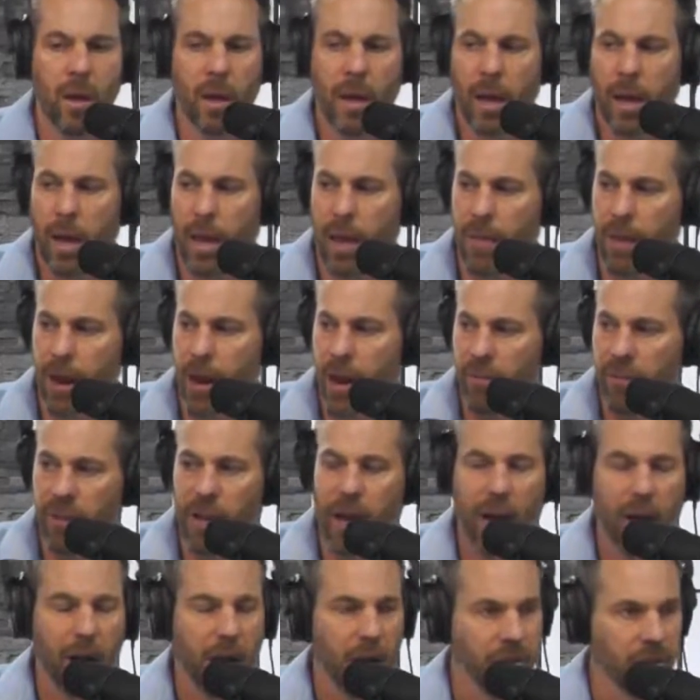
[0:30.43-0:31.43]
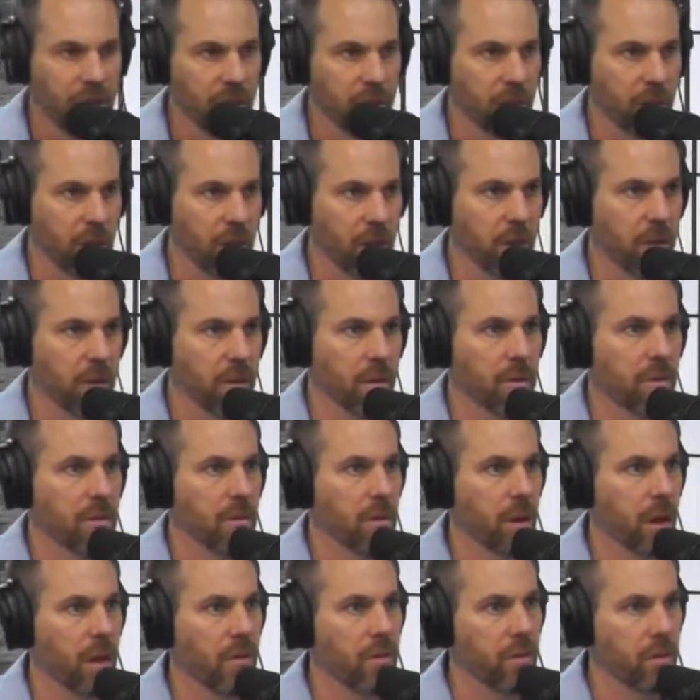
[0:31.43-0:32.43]
And then I've got obviously the
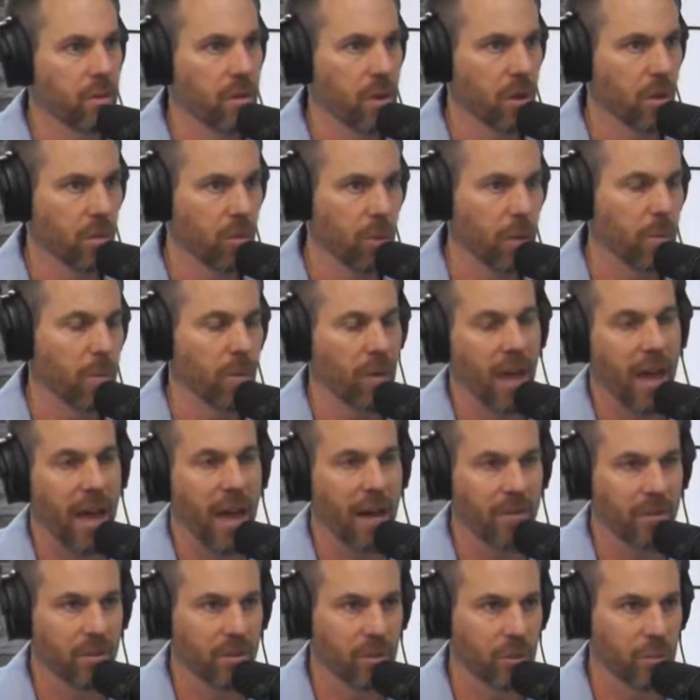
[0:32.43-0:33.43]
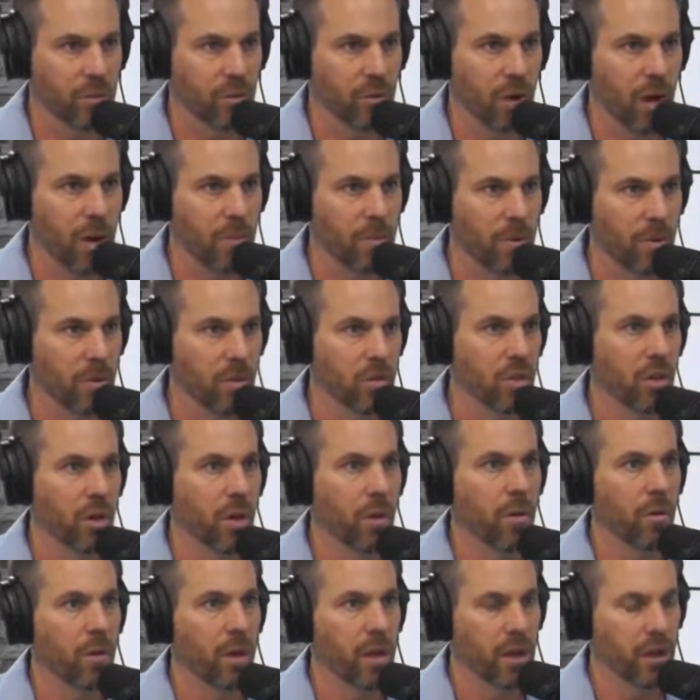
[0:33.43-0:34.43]
people that haven't subscribed to the
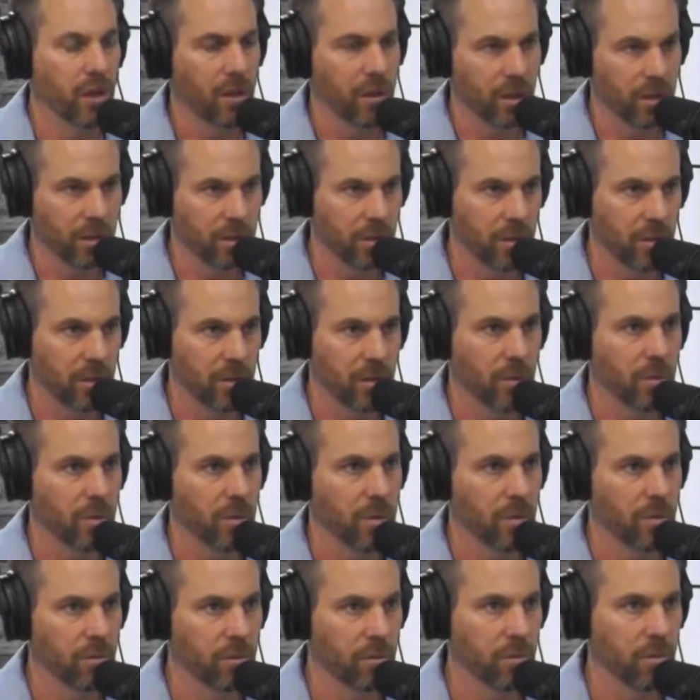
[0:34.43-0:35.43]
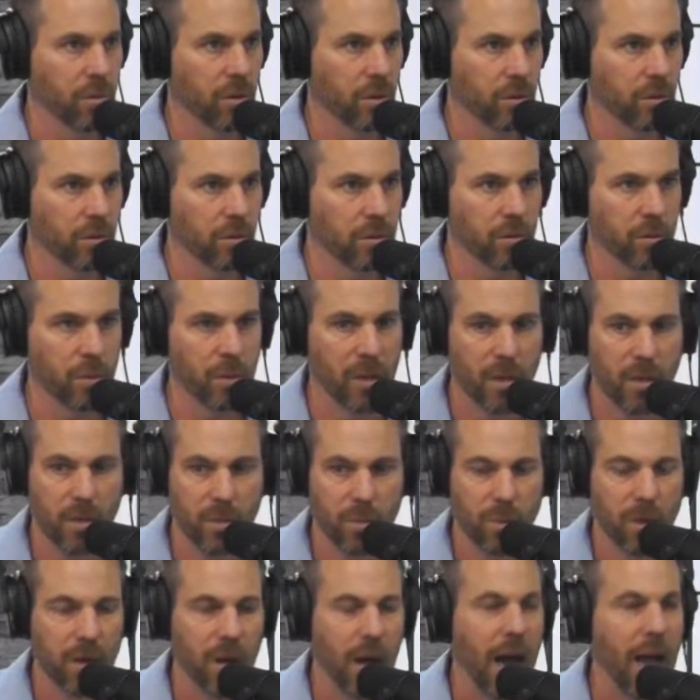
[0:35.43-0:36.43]
show, they can listen to a little speech.
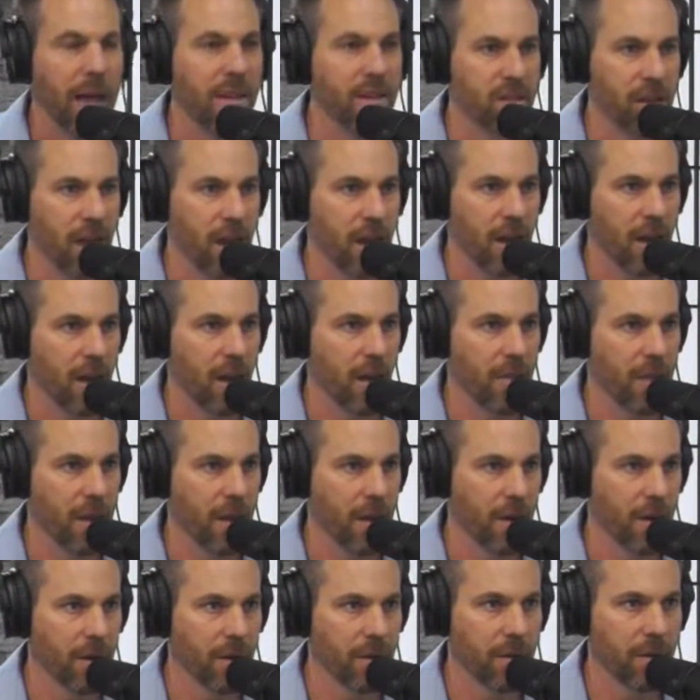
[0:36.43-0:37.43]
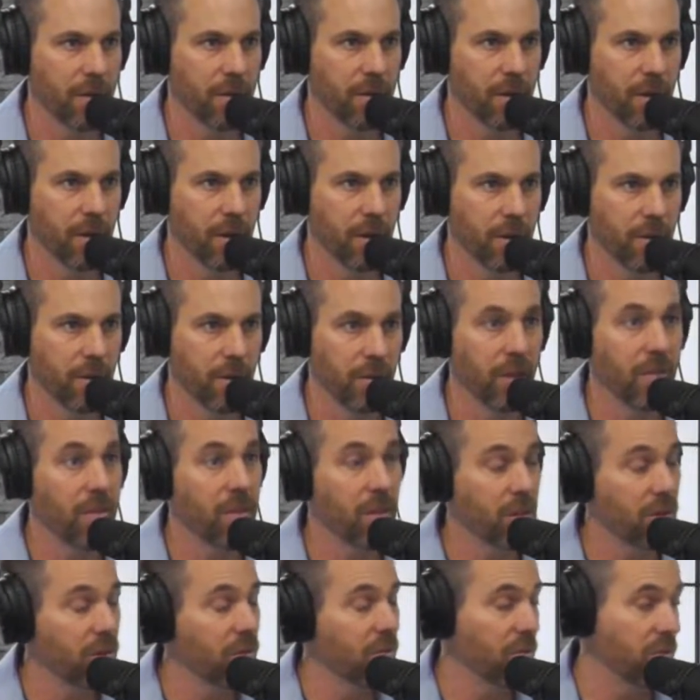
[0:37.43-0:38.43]
But I say on there, this
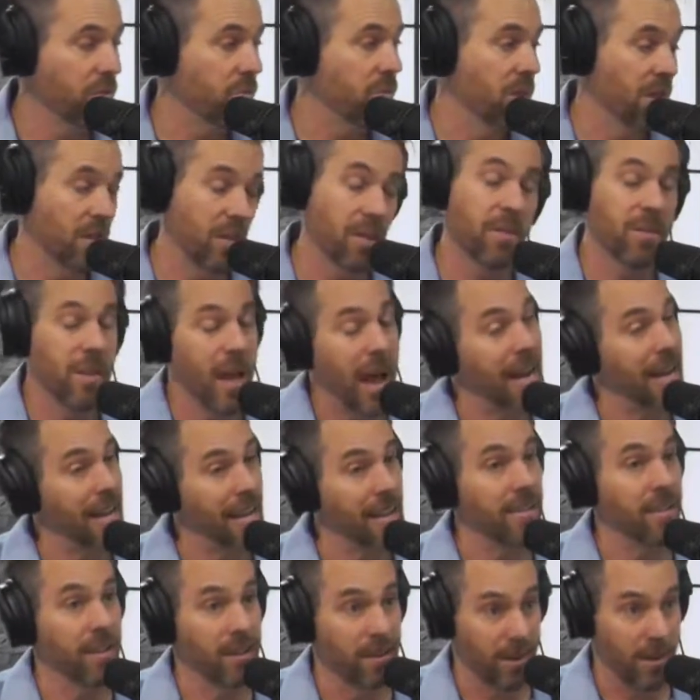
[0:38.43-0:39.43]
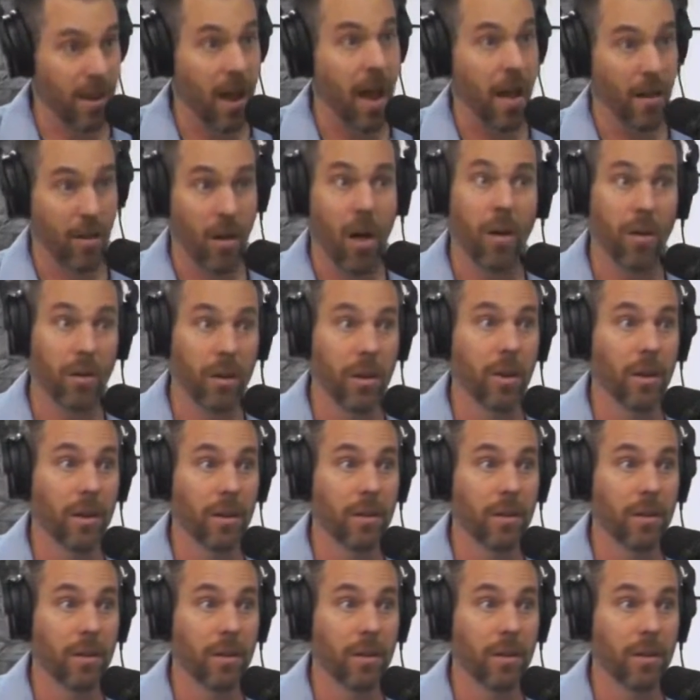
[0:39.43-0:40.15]
is not easy to dial all in.